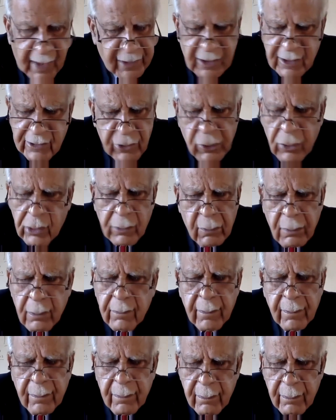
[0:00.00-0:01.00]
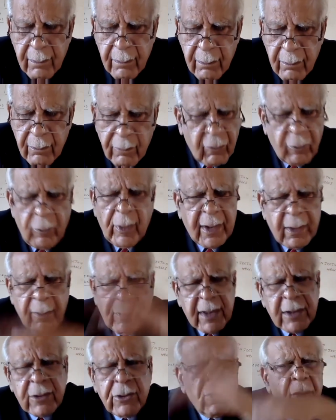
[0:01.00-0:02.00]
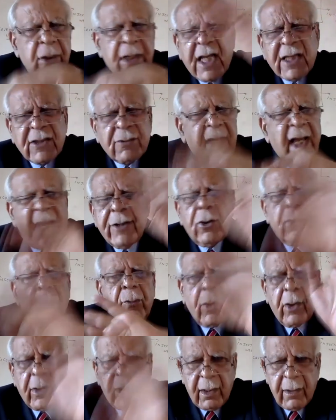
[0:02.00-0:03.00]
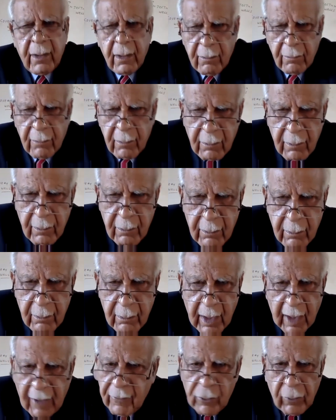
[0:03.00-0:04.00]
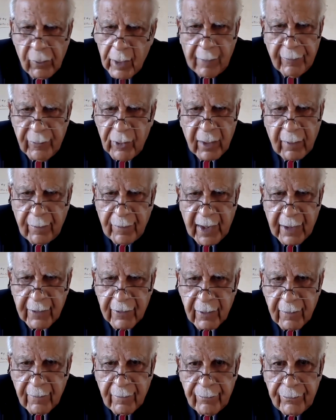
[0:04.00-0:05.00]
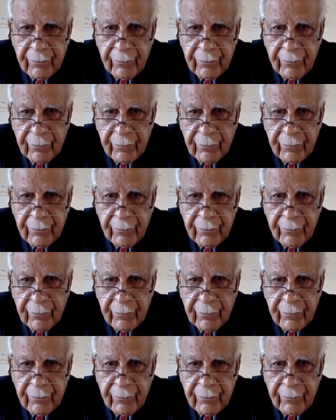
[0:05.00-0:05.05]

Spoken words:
I just don't. For whatever it is, don't ask me, I don't want it. I'm not a part of it.